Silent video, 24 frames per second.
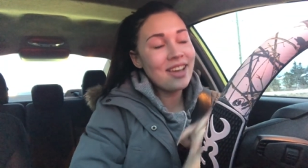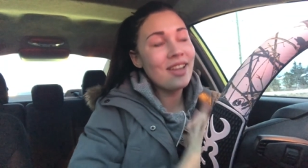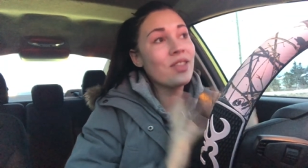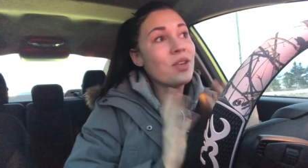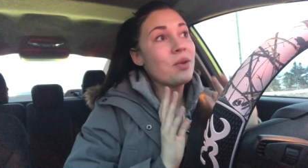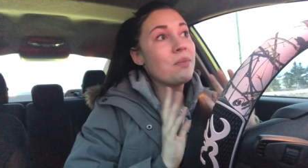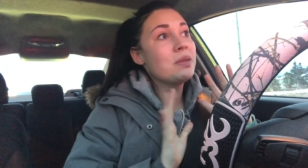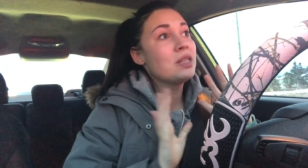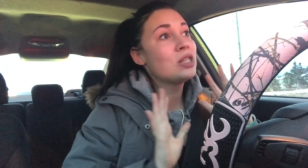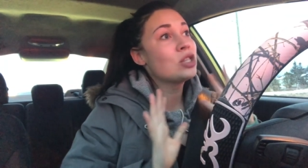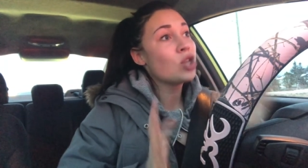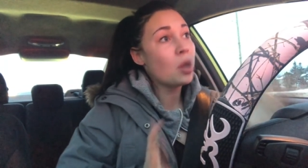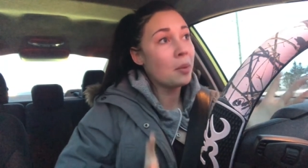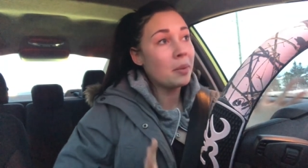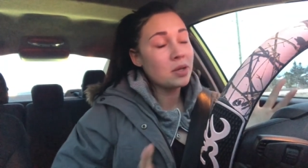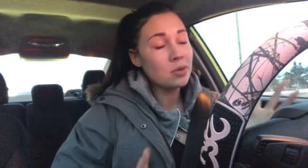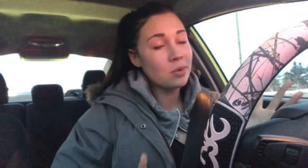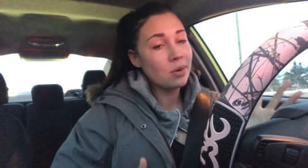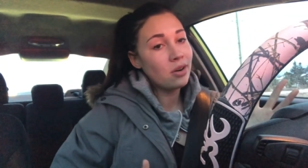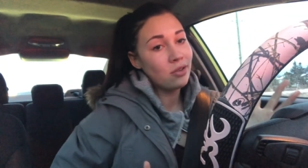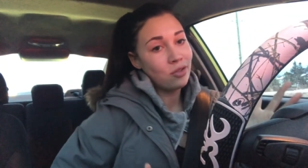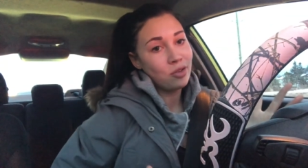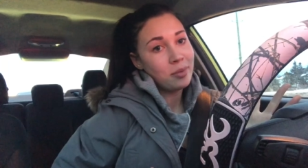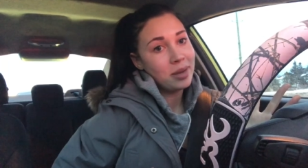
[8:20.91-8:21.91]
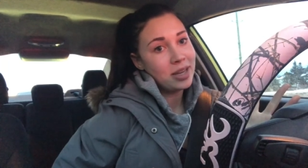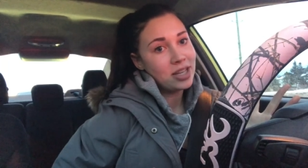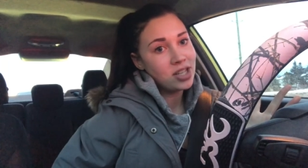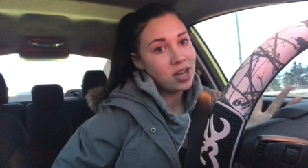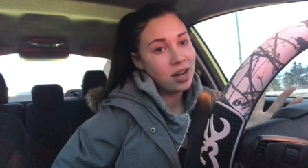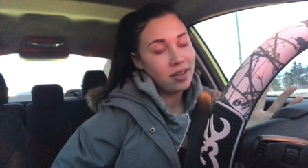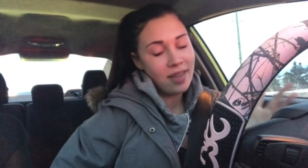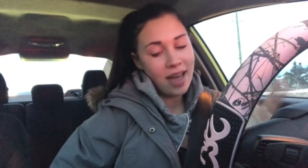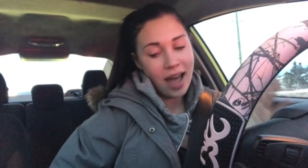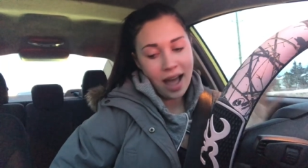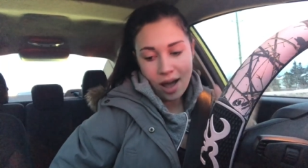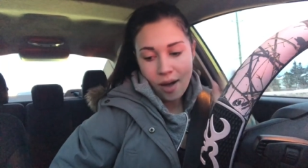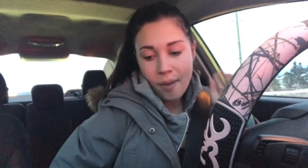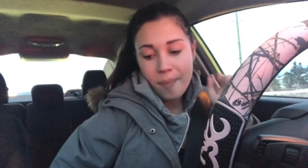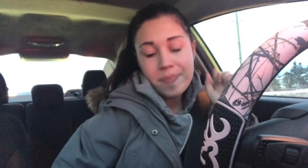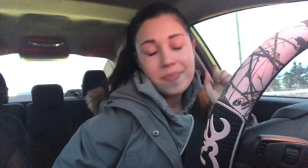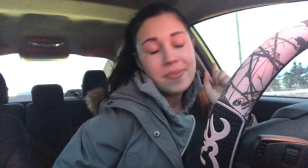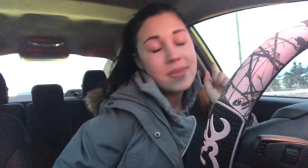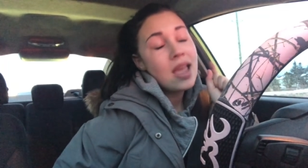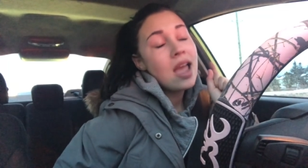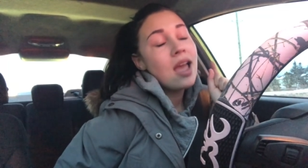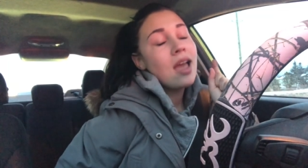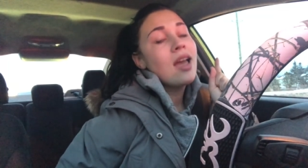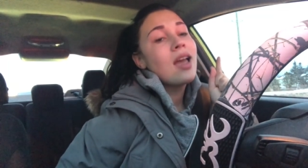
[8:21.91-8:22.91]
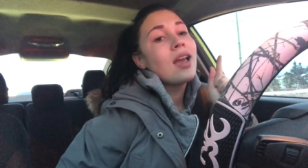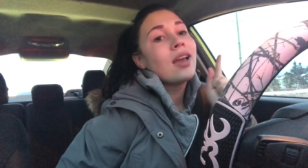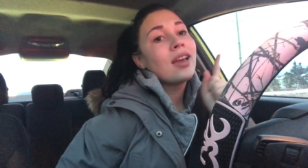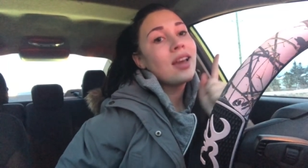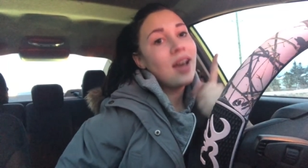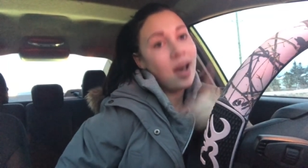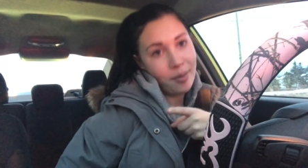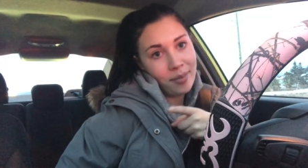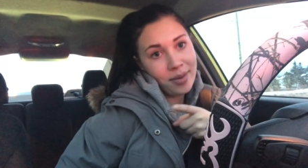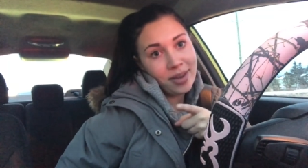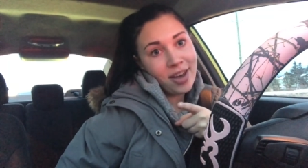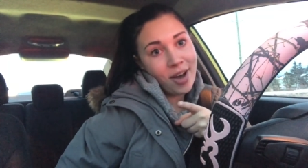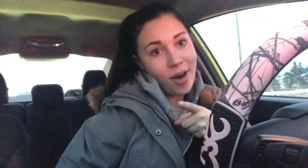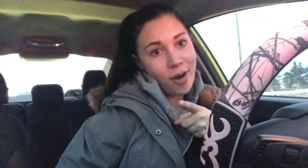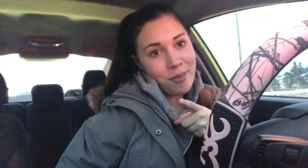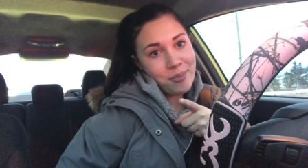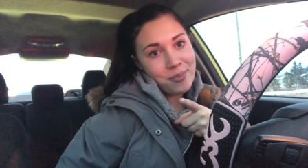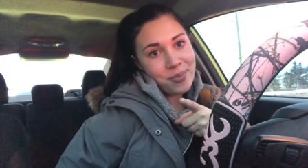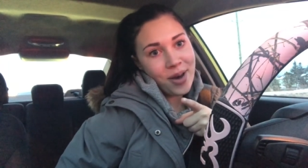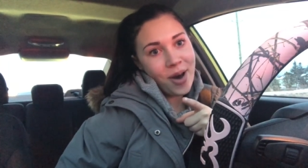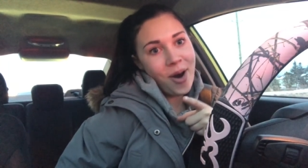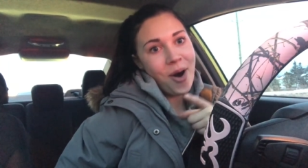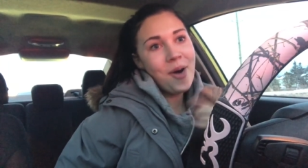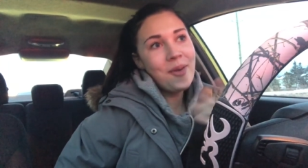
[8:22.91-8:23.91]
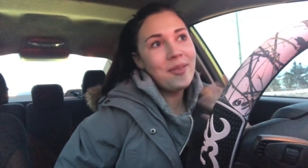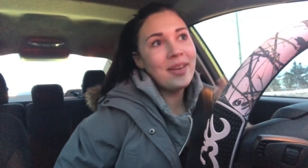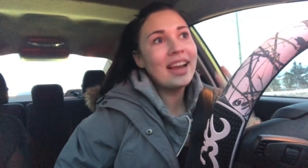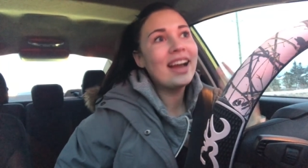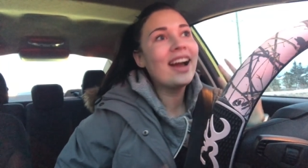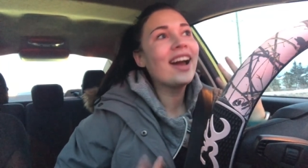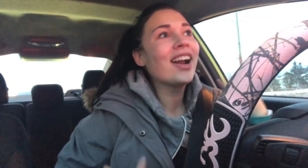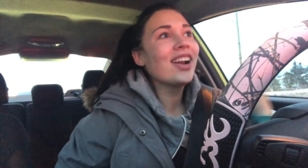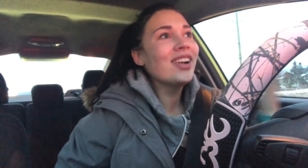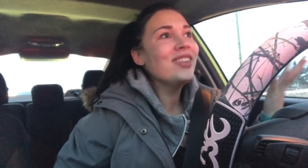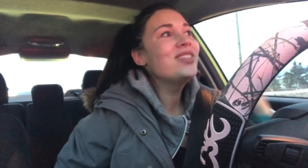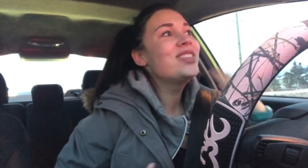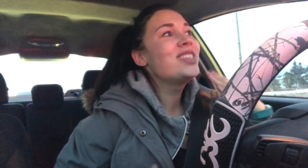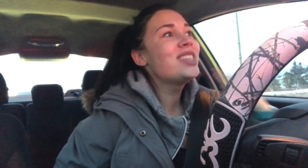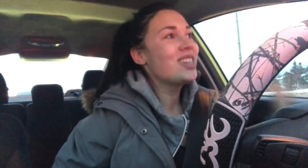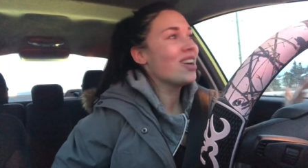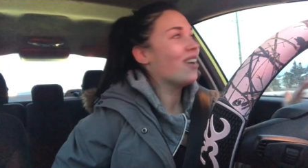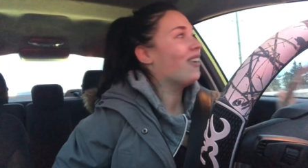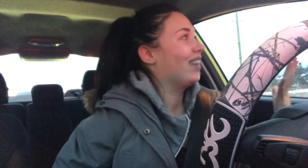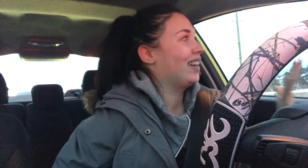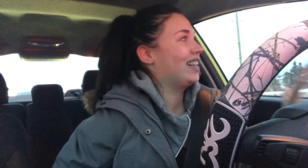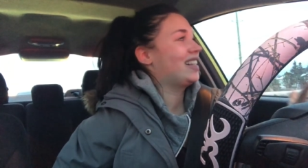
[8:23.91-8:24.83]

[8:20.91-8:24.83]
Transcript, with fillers: There'll be so much more information on that coming up. Oh my god, I'm so